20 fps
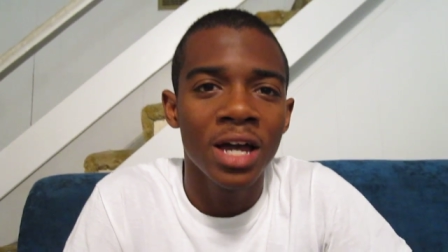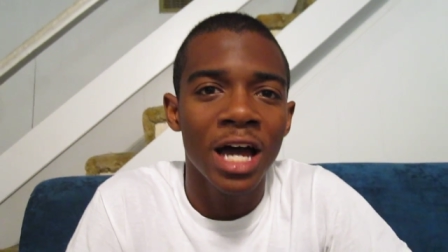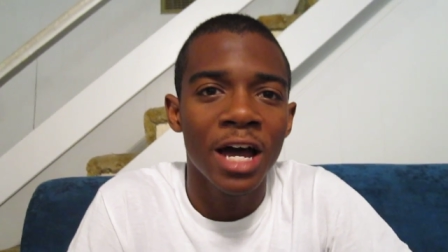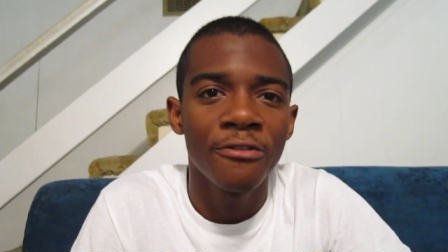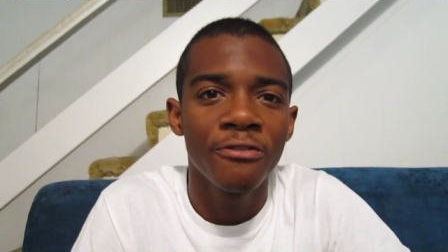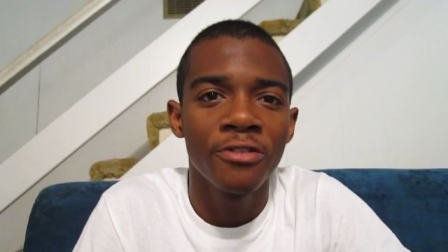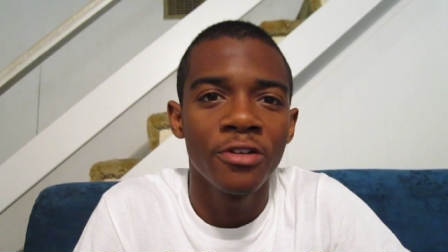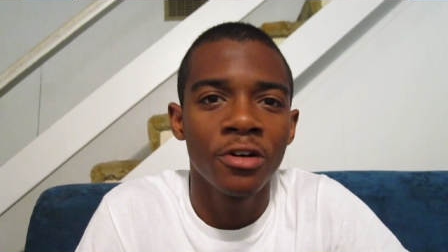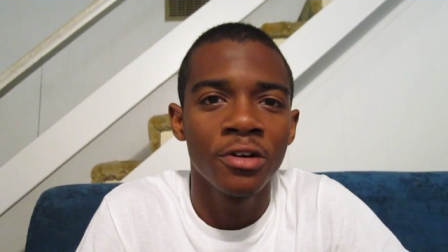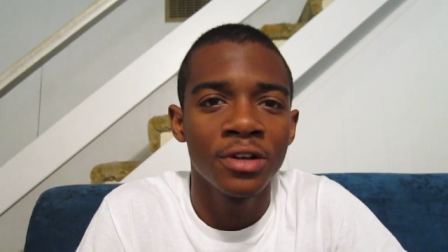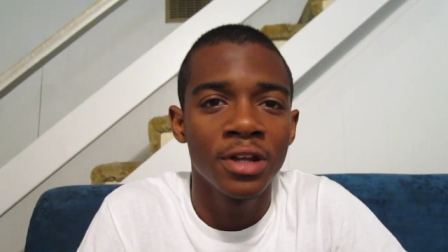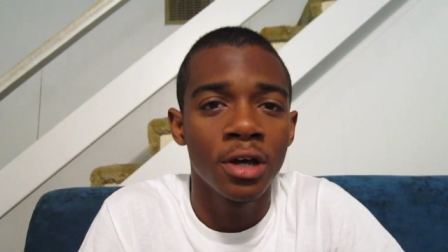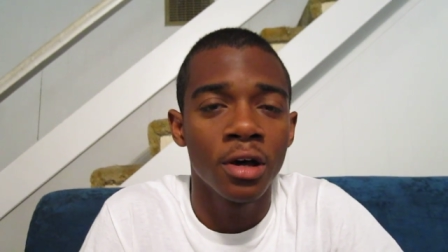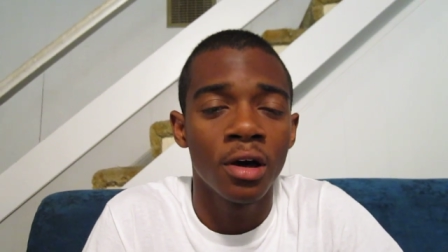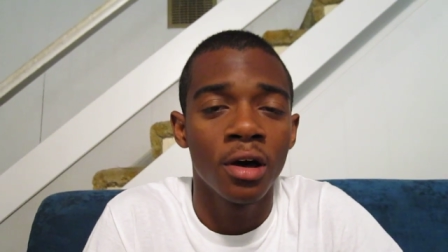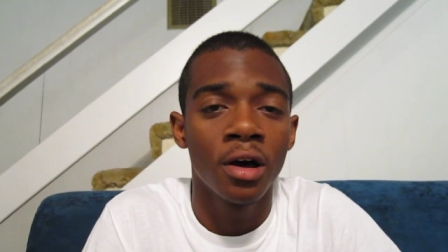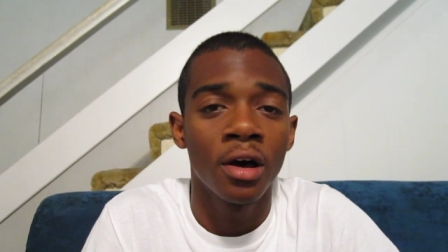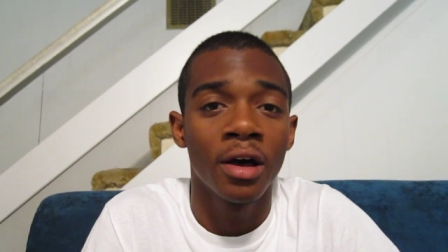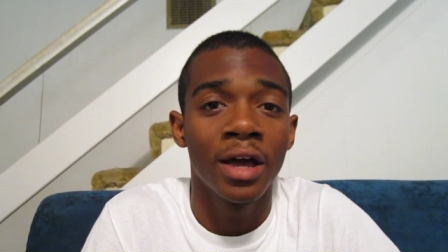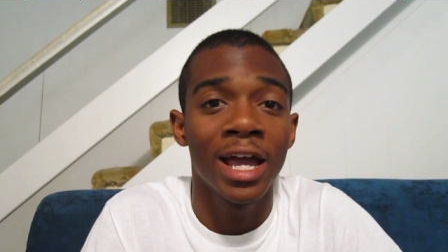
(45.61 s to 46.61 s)
I feel that
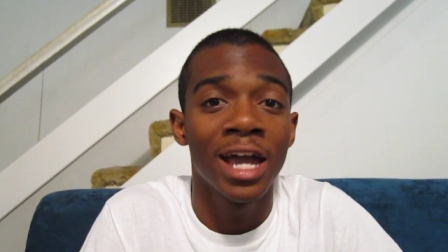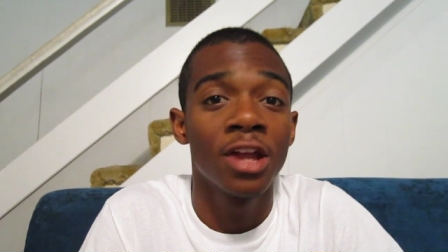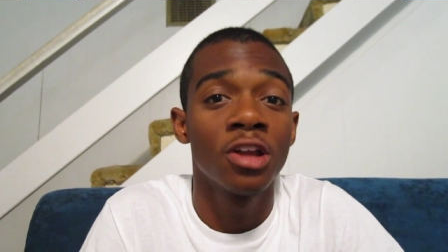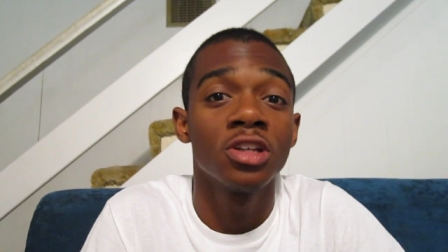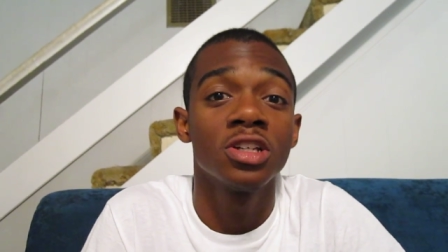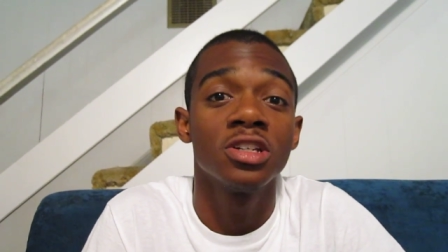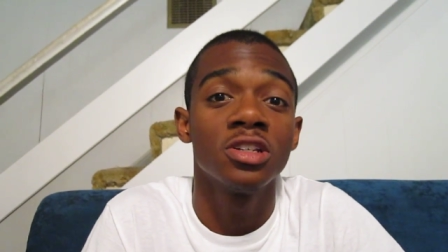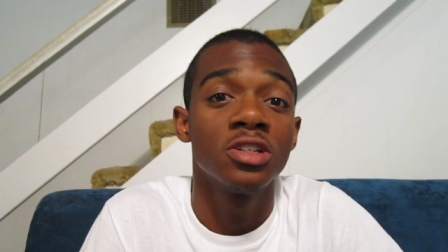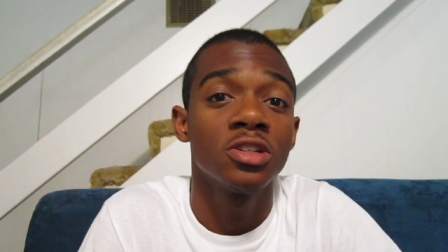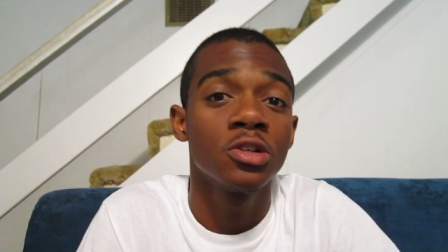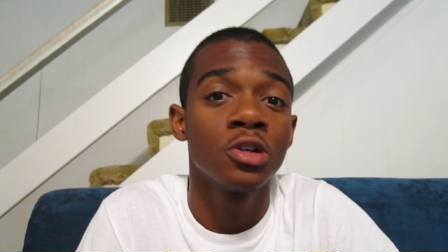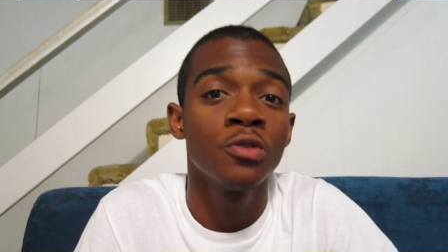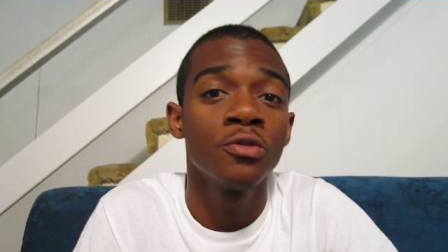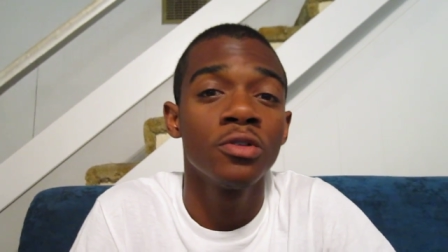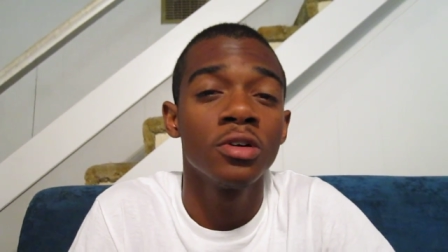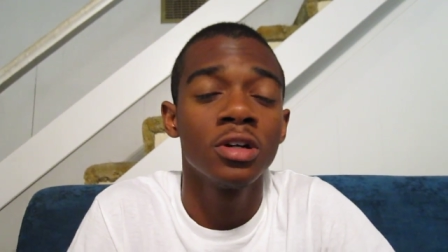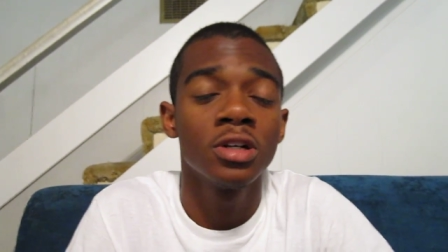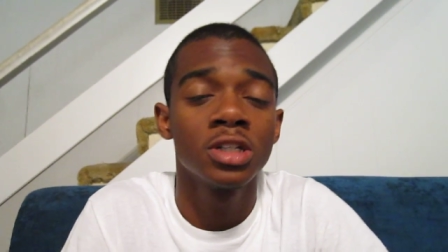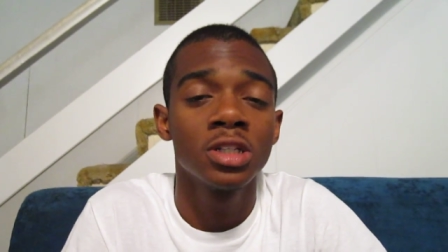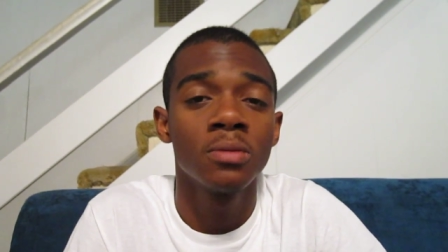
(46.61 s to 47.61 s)
uh, Anderson Silva
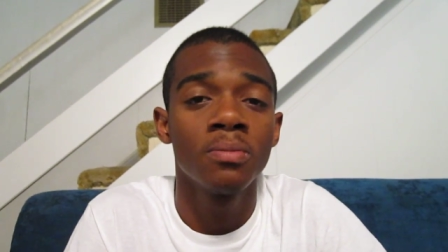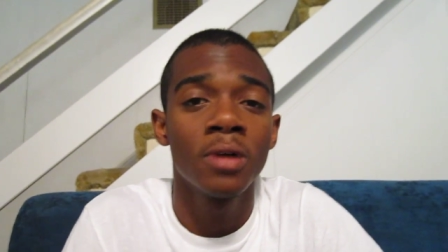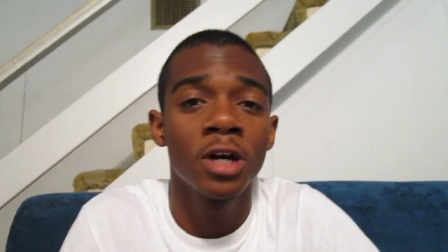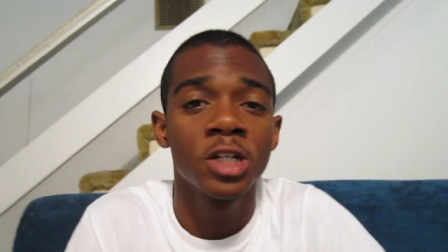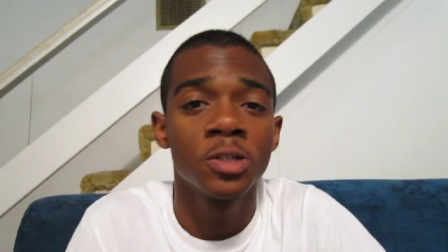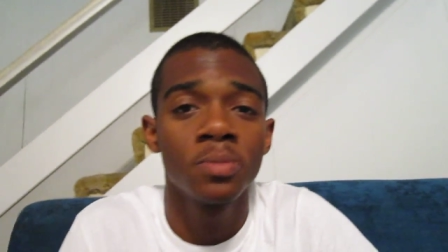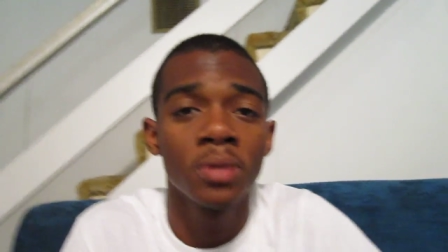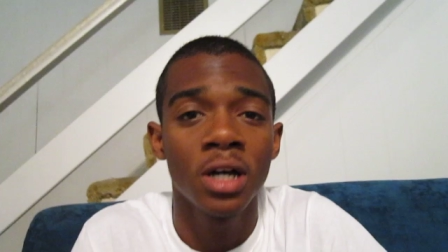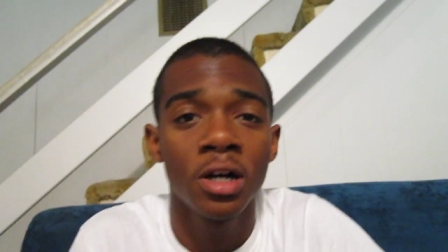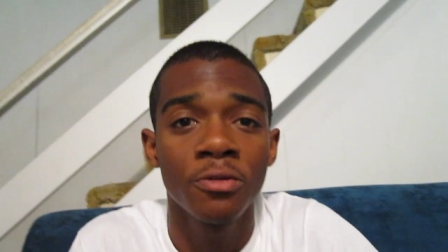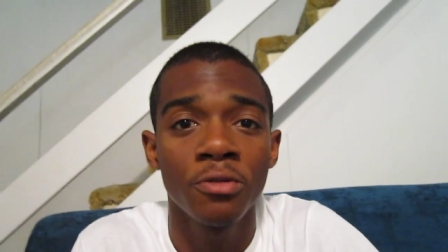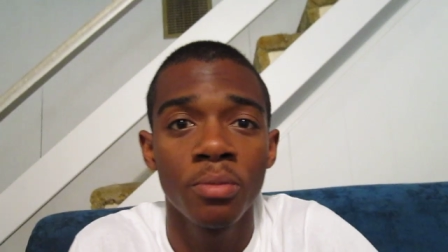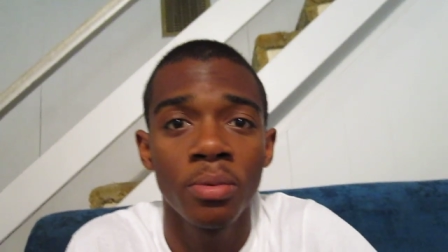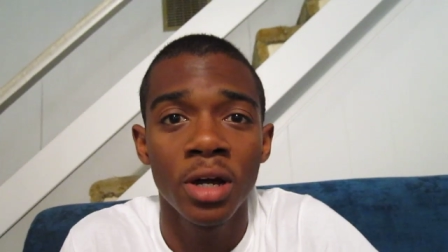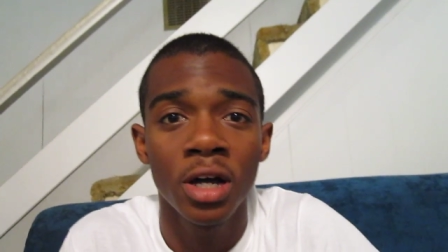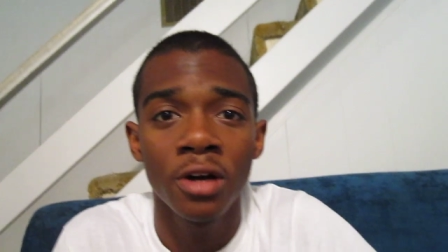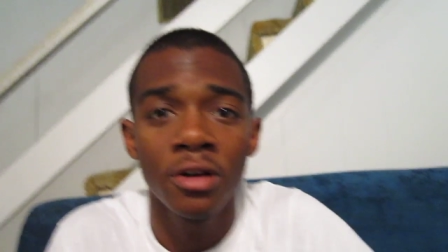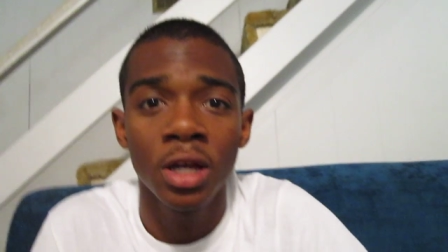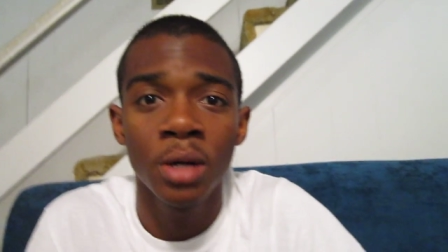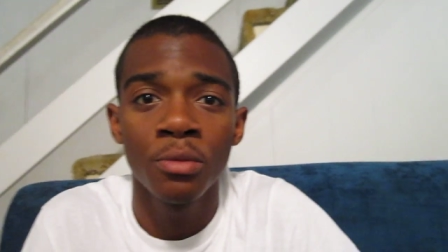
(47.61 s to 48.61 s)
is the best pound for
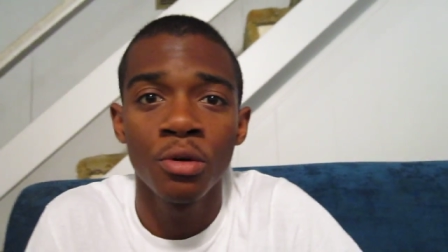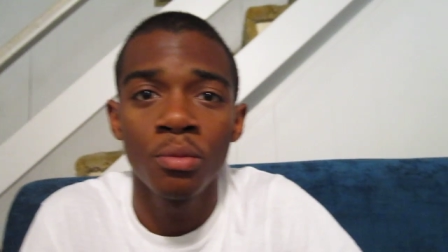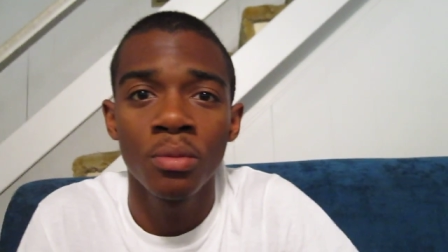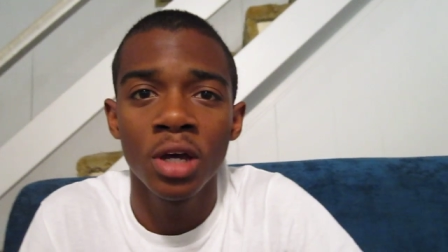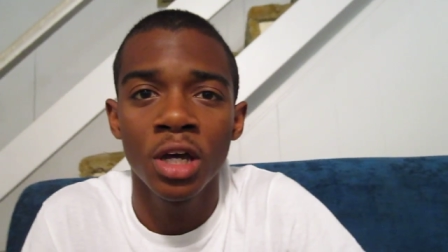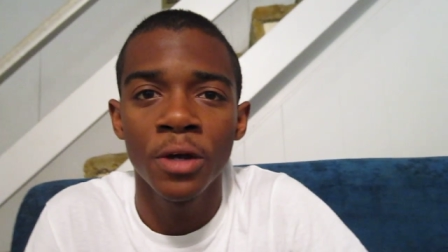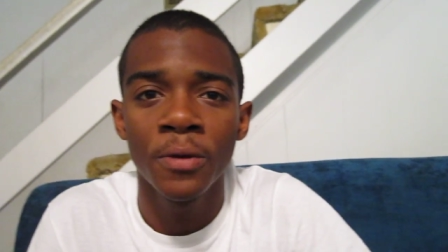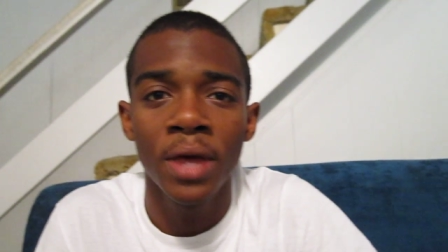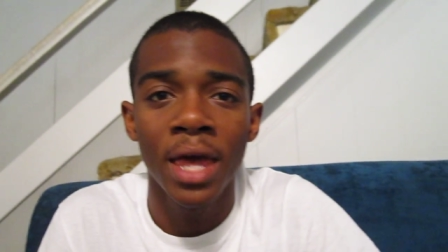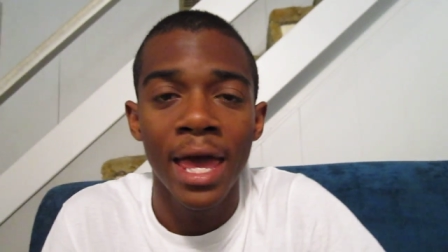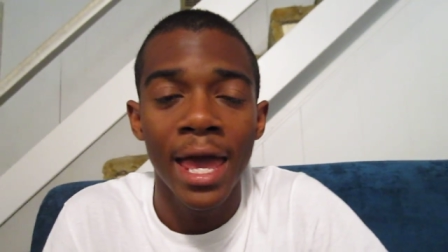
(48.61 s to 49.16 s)
pound MMA,